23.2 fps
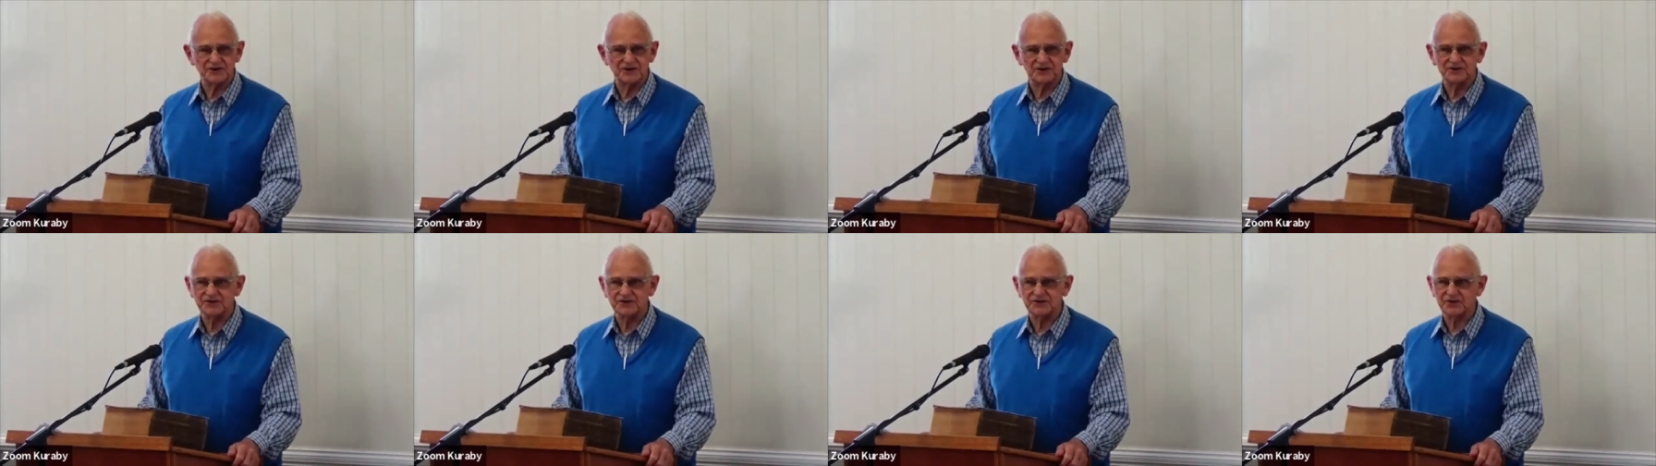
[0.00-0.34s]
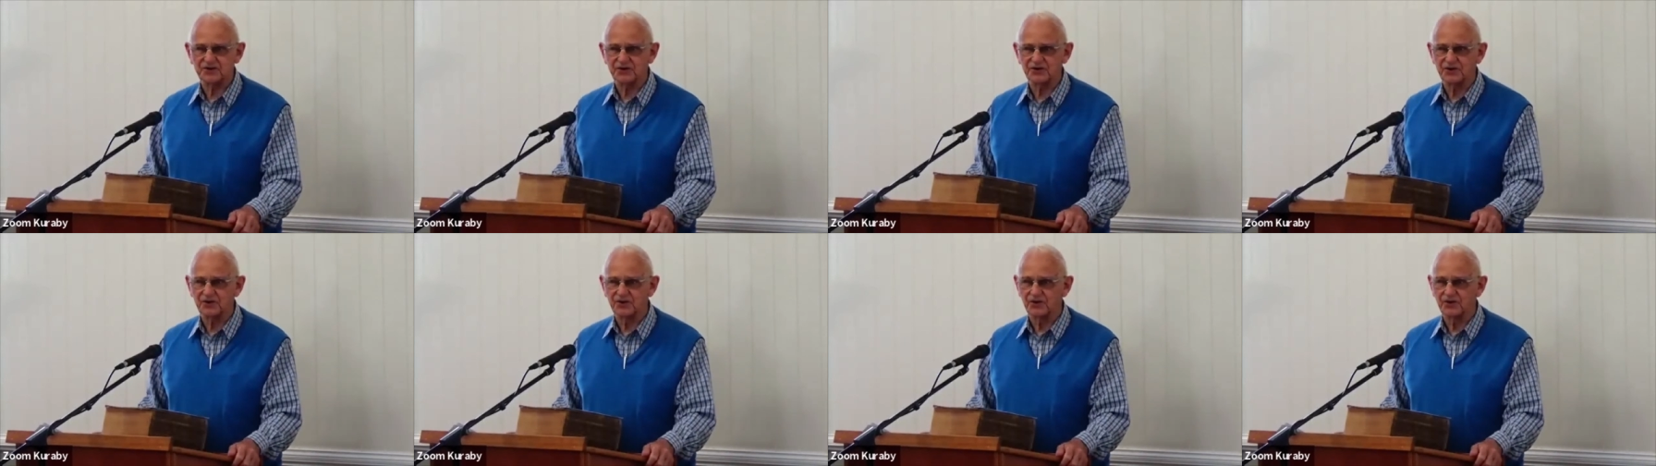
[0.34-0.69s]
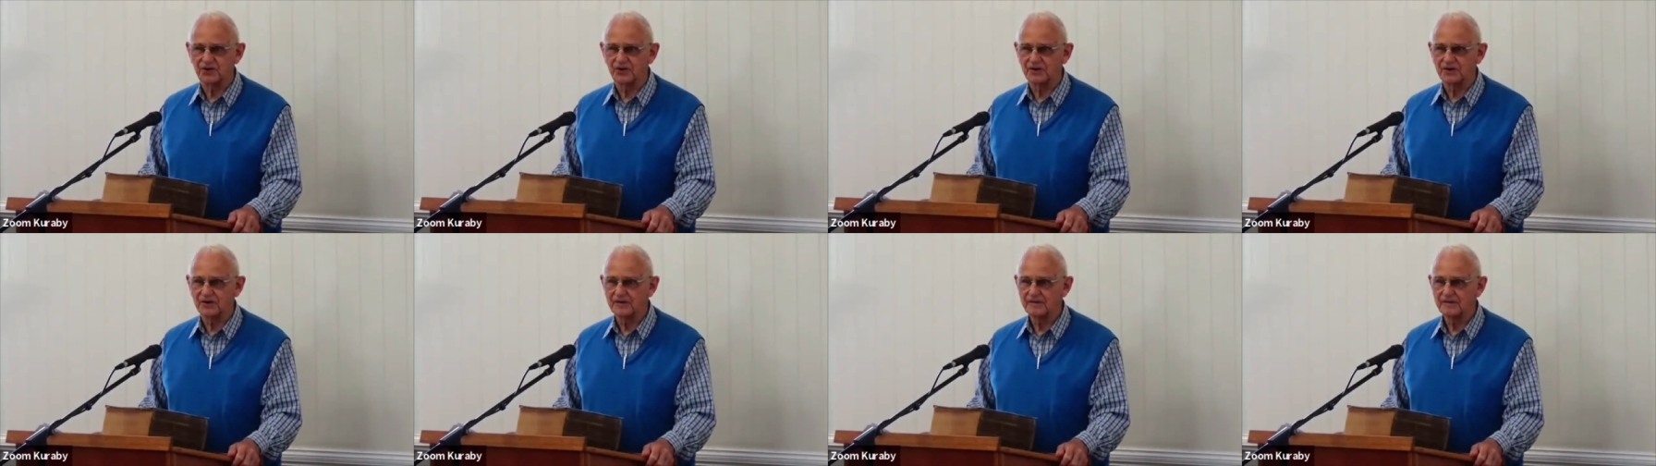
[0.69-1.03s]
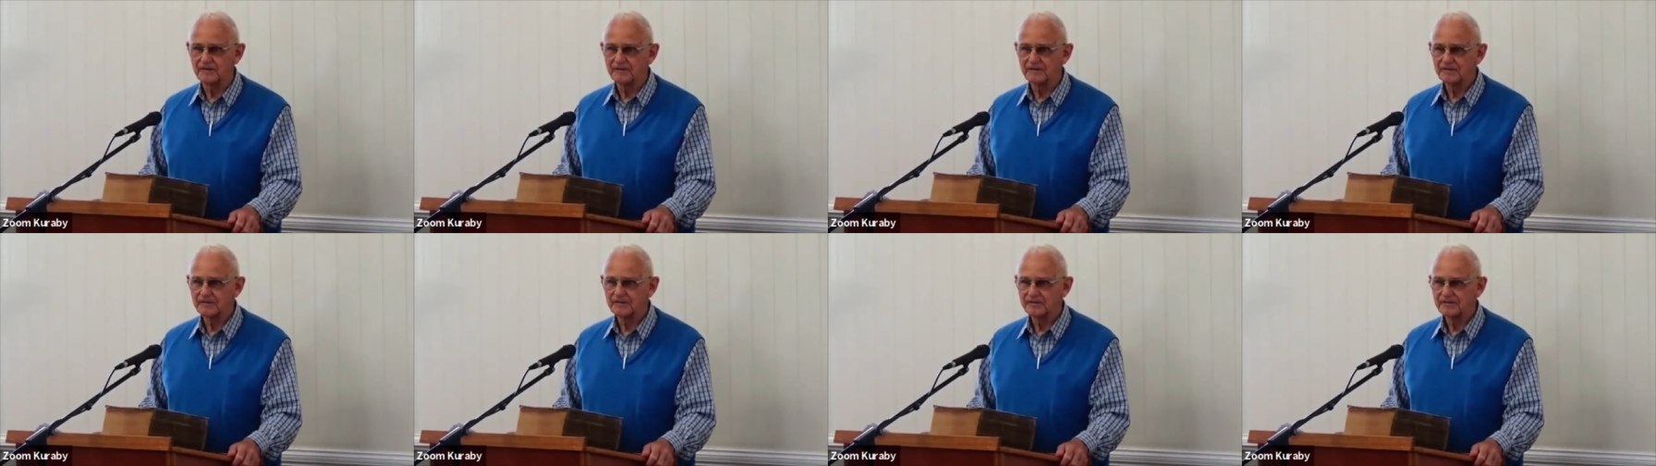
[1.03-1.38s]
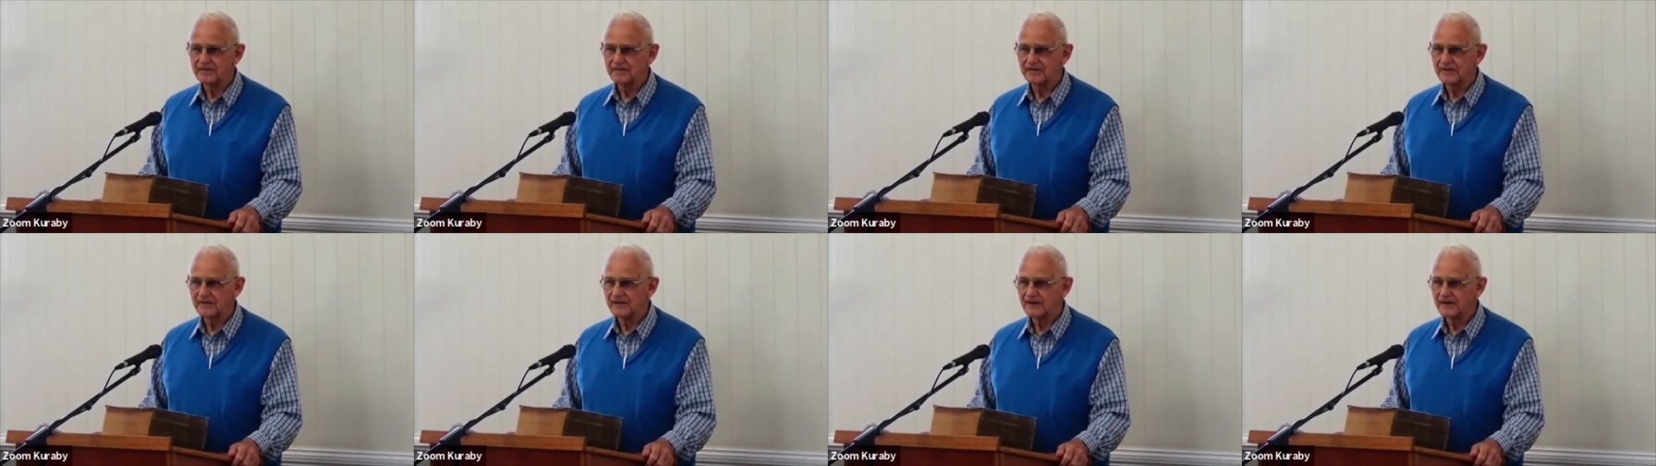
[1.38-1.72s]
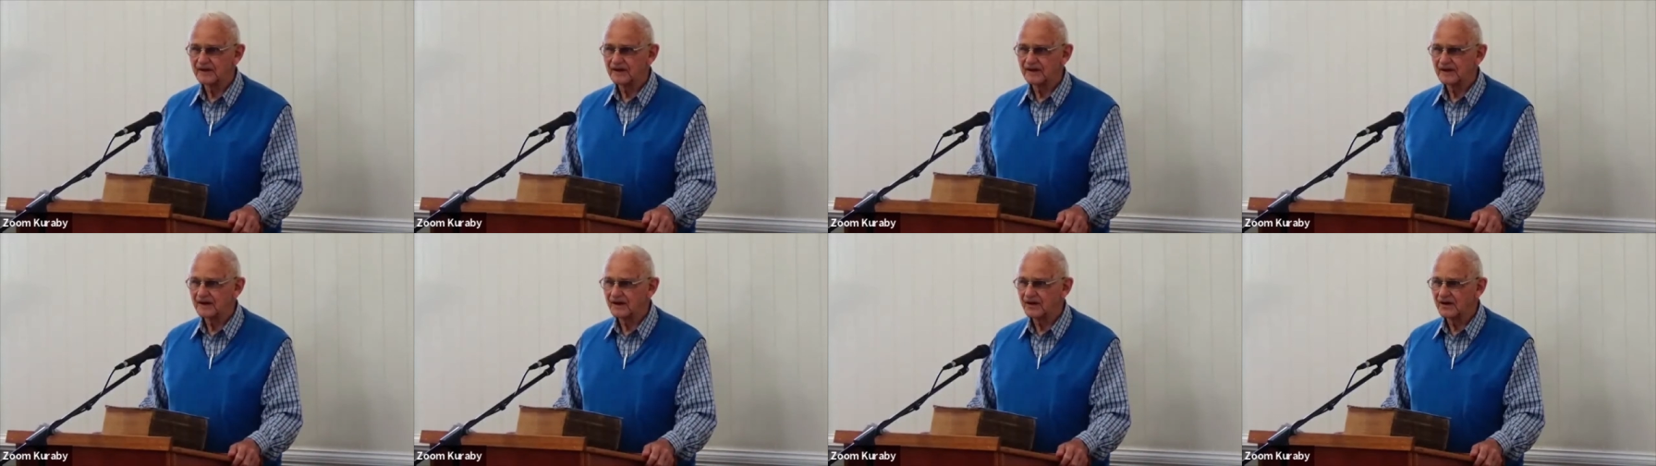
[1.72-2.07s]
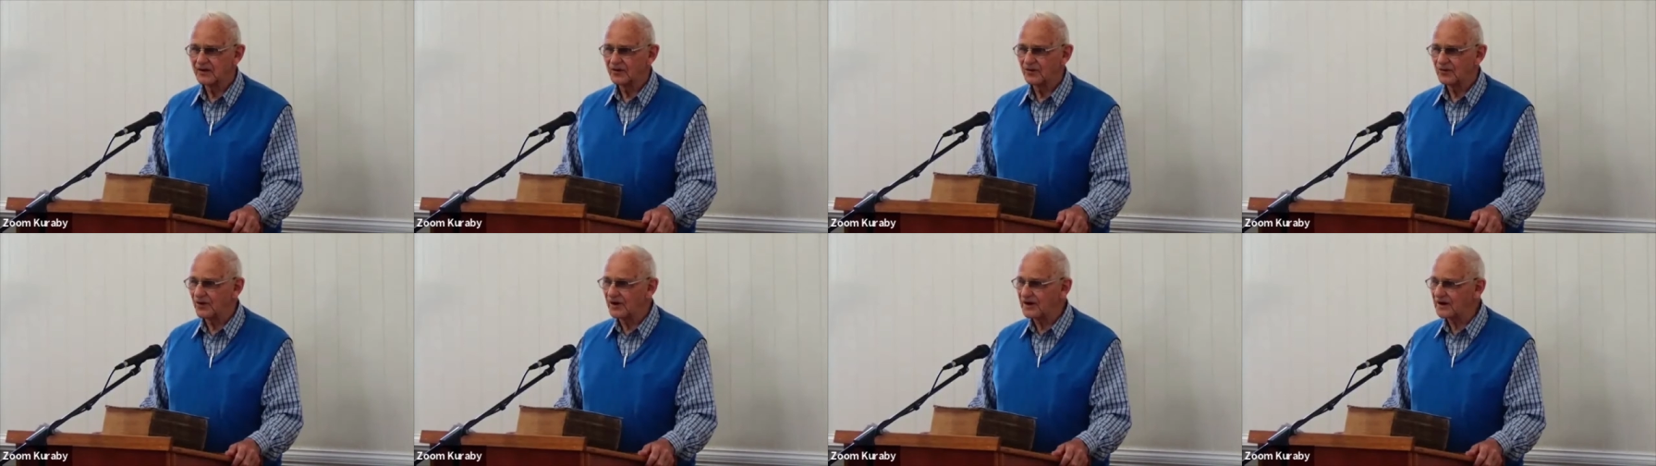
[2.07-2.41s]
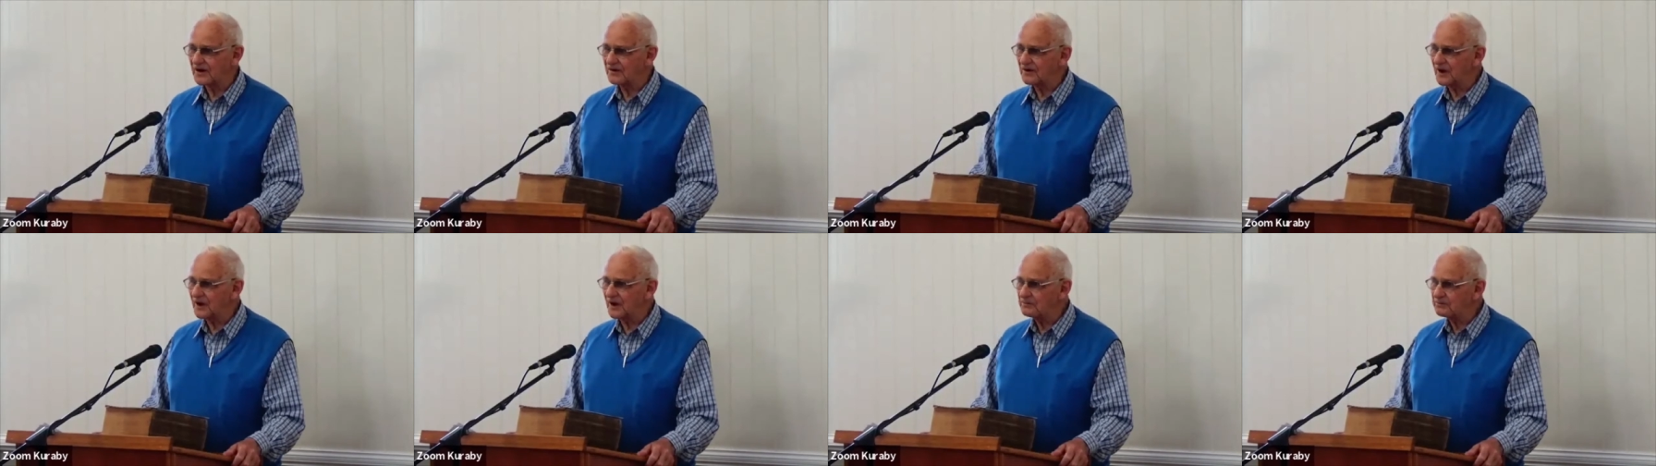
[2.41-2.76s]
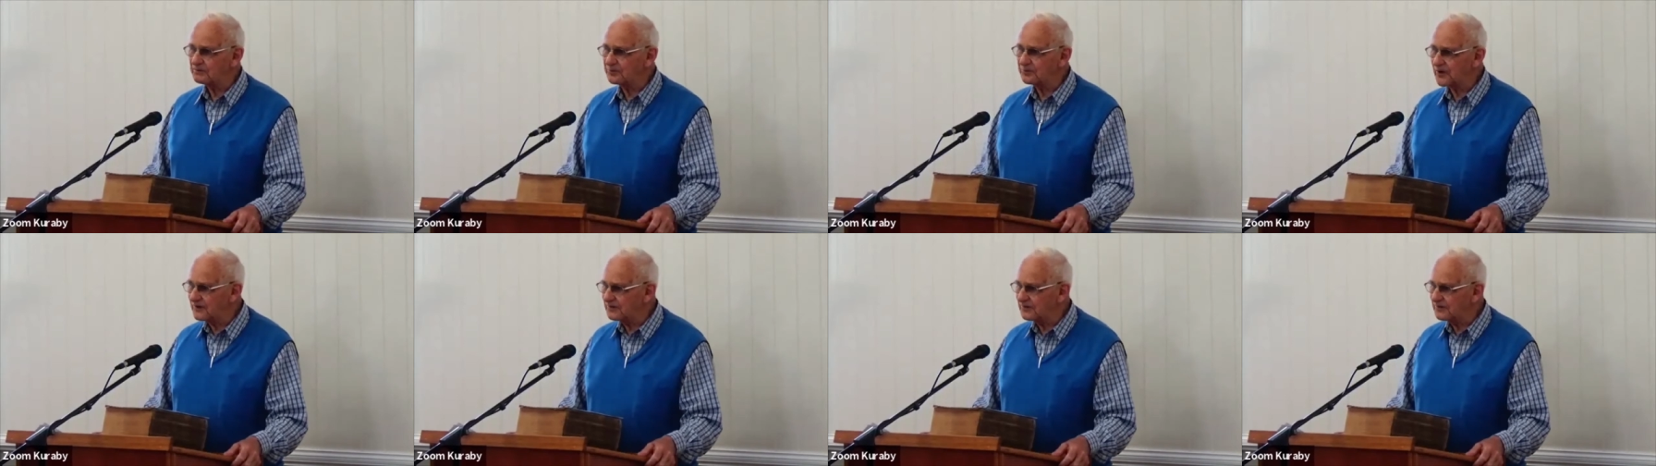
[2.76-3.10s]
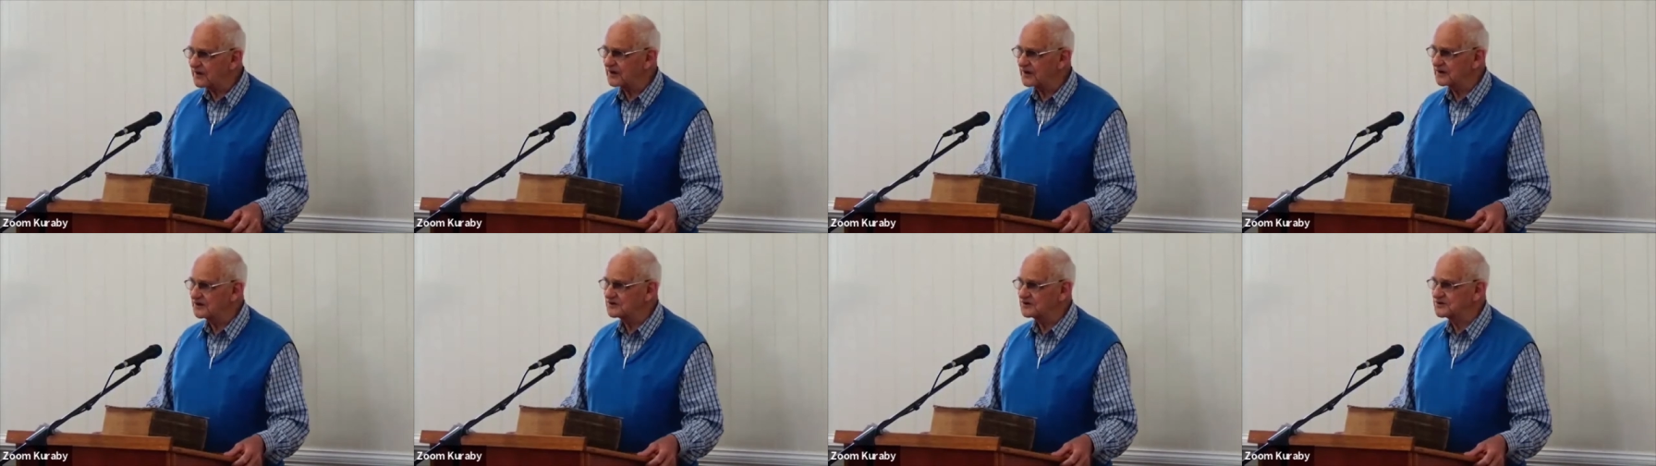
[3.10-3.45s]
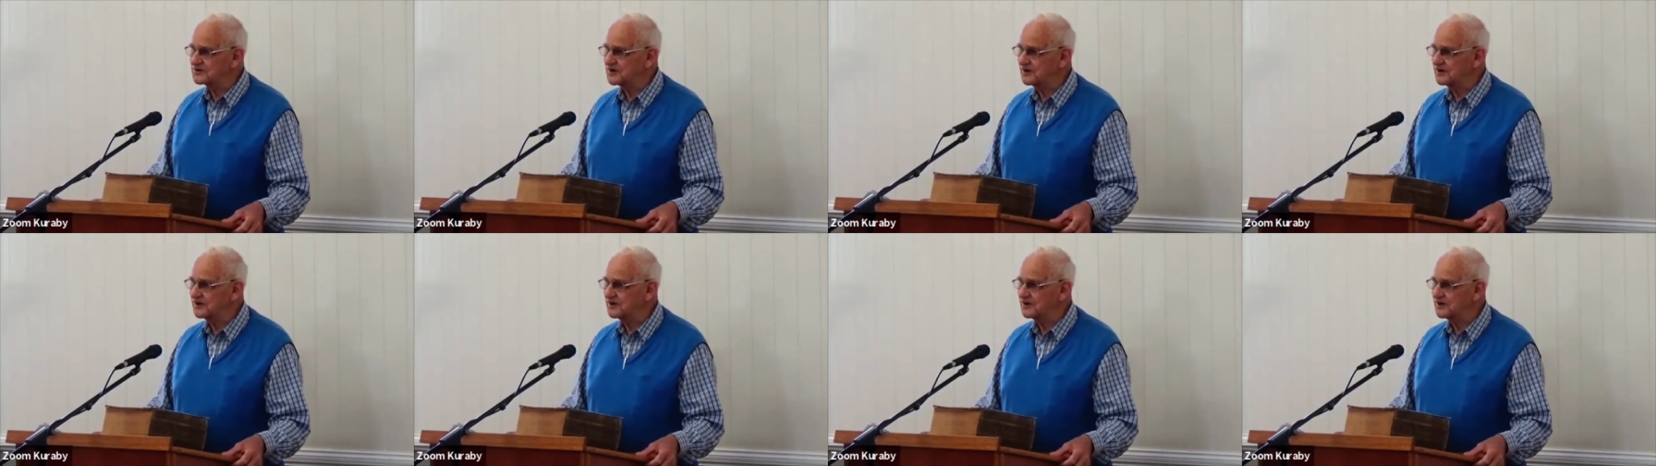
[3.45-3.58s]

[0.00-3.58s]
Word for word: school. What a, a privilege